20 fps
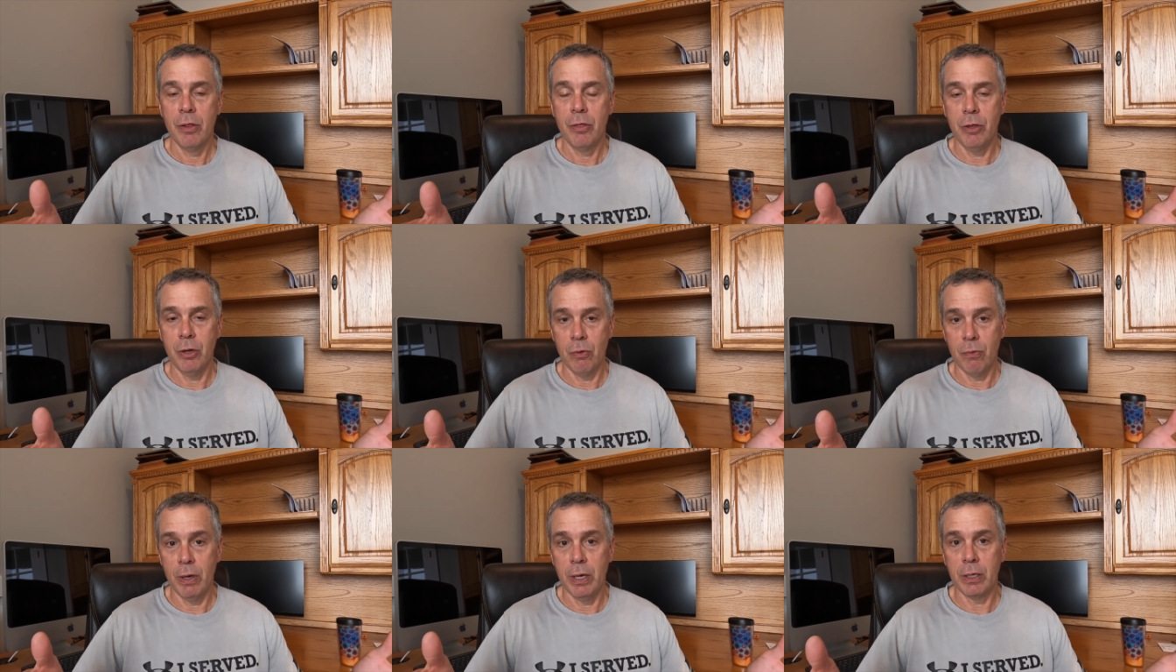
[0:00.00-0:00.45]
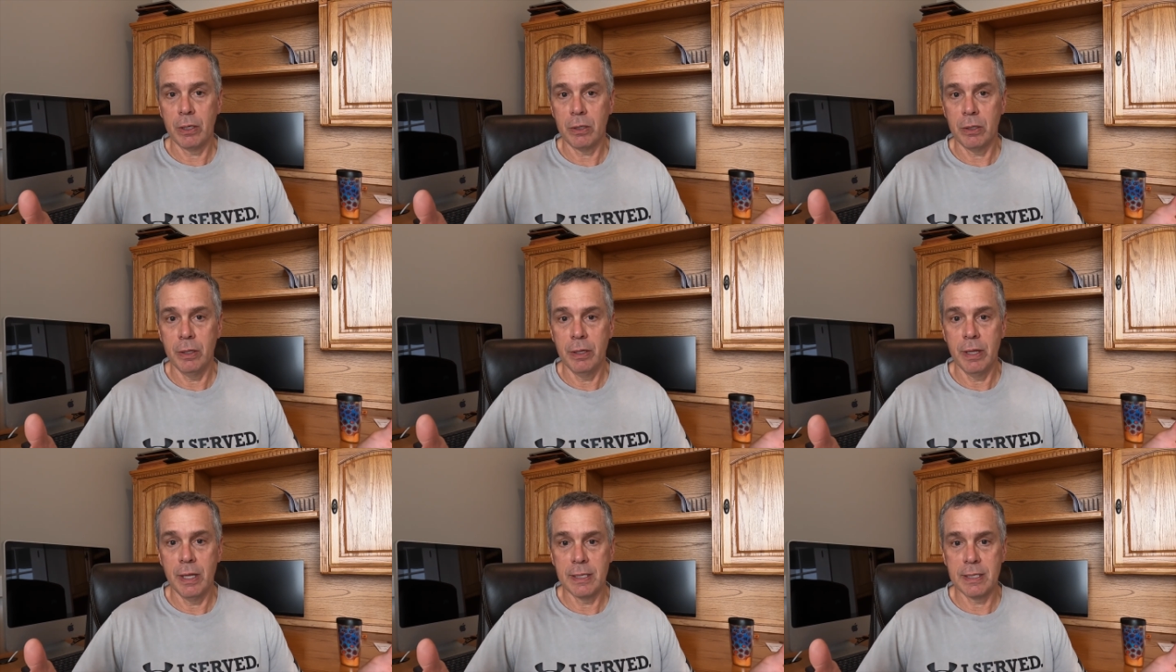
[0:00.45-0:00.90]

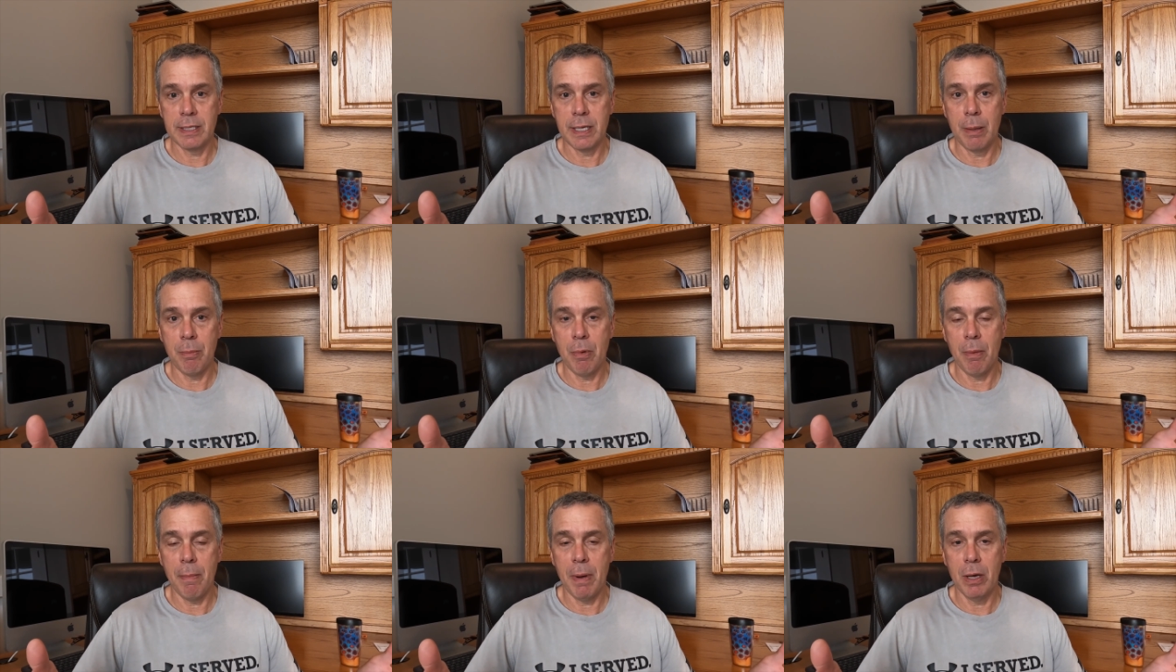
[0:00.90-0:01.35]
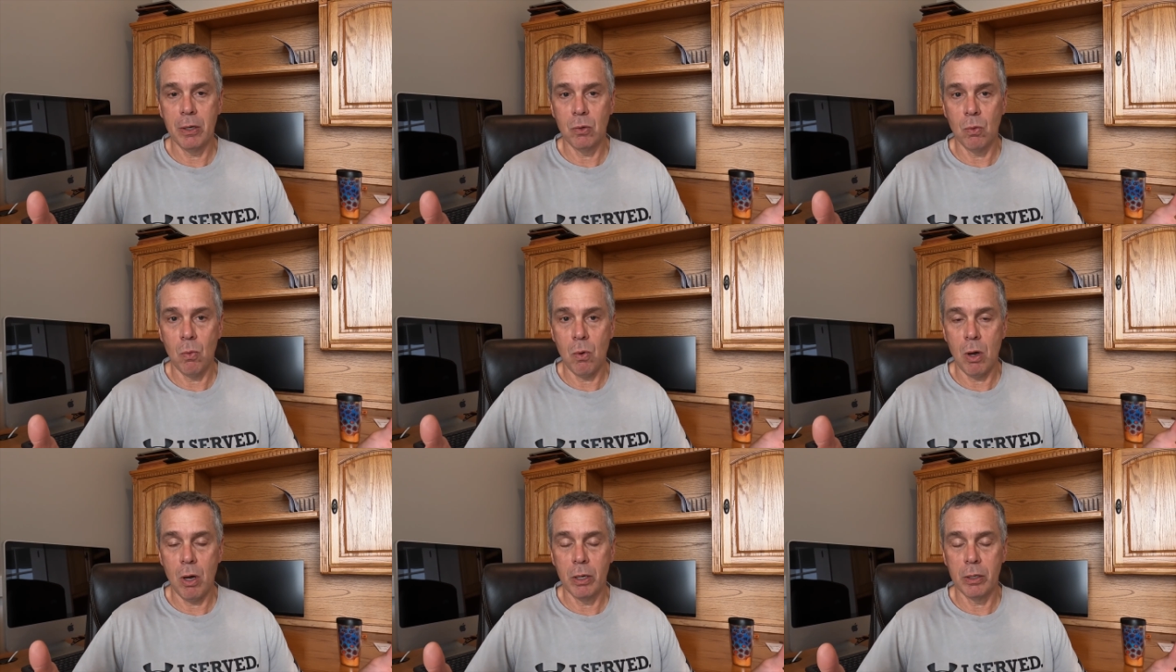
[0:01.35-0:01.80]
theoretically the same
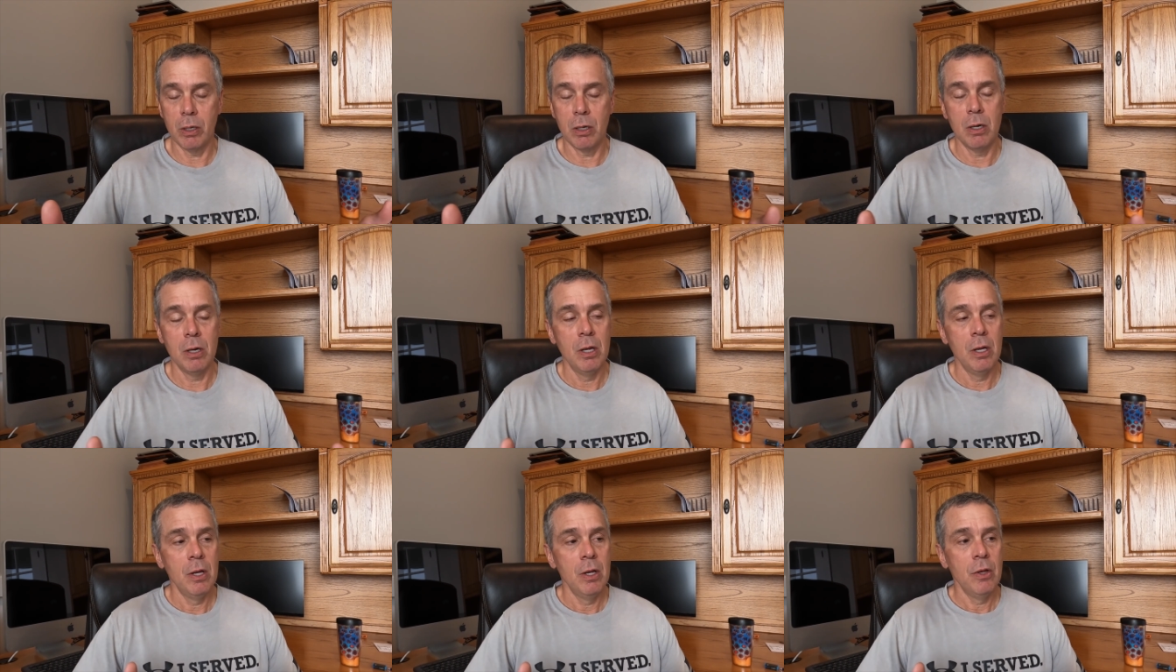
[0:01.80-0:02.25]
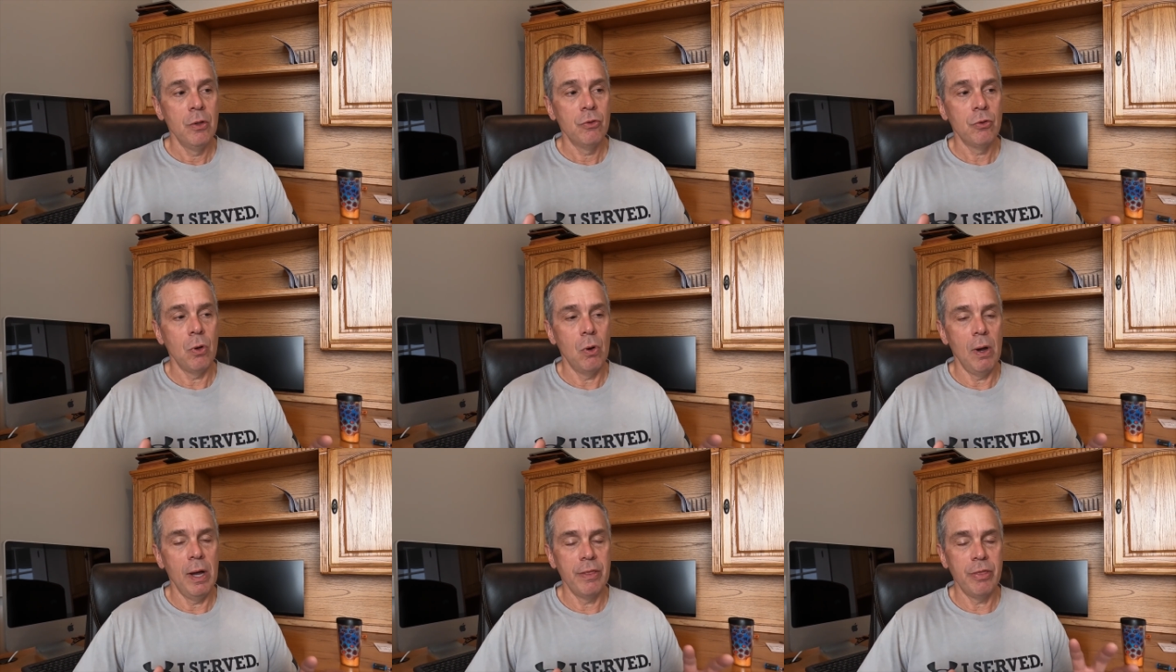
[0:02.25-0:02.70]
amount of water.
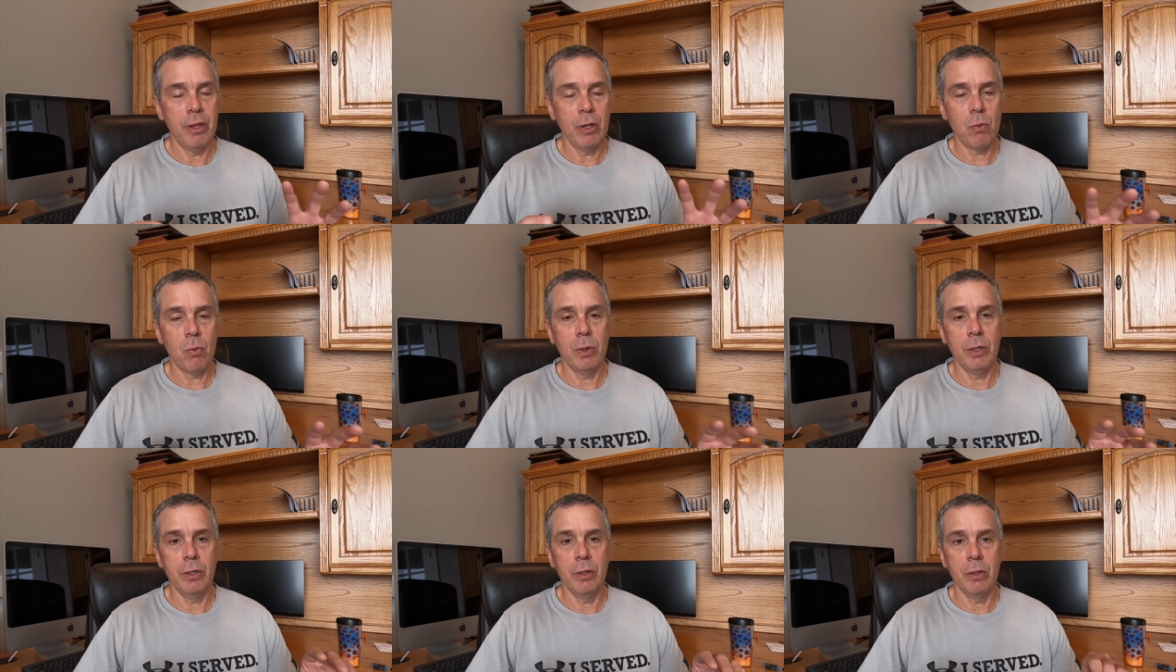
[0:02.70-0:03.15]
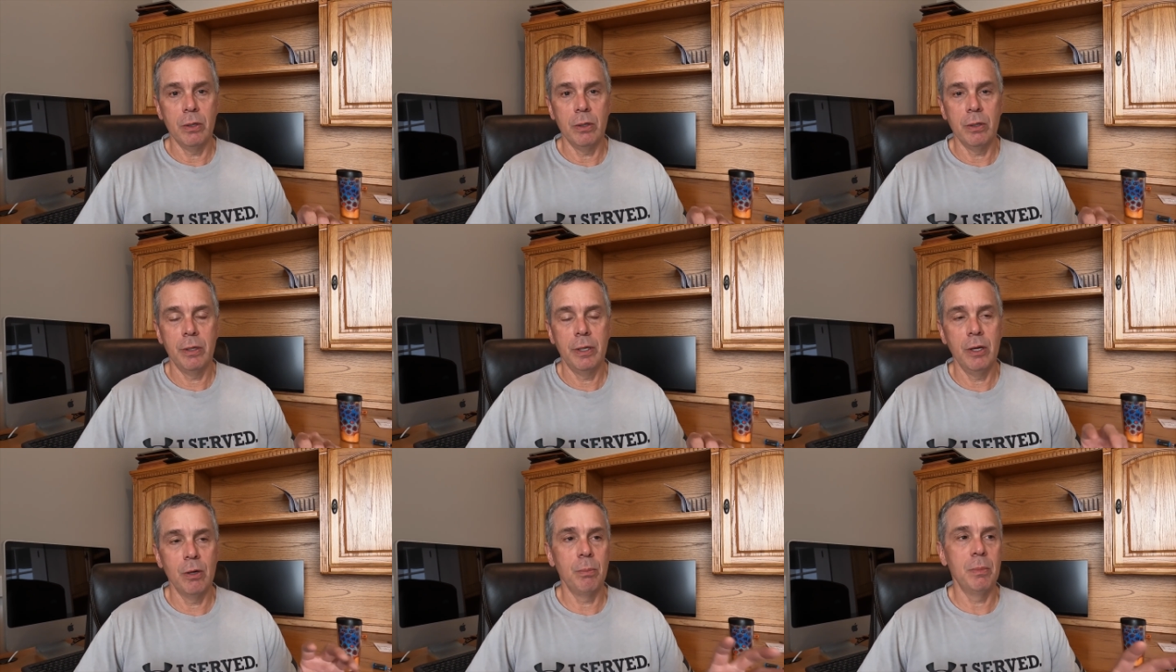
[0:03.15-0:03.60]
So I think what you'll
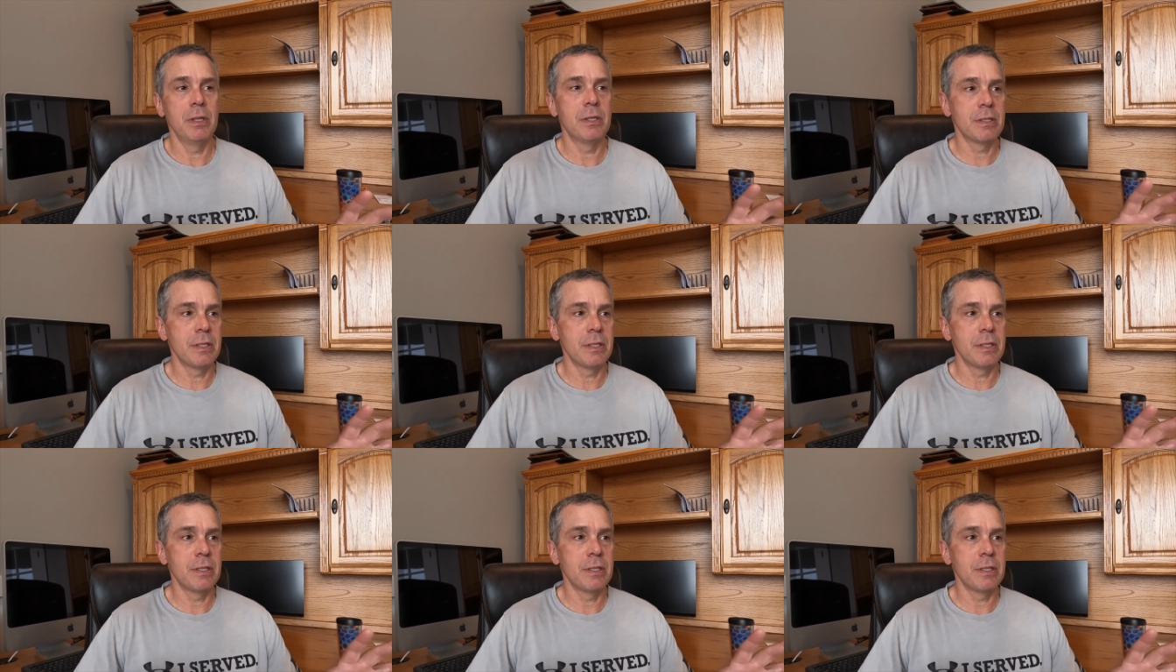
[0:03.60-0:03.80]
hear me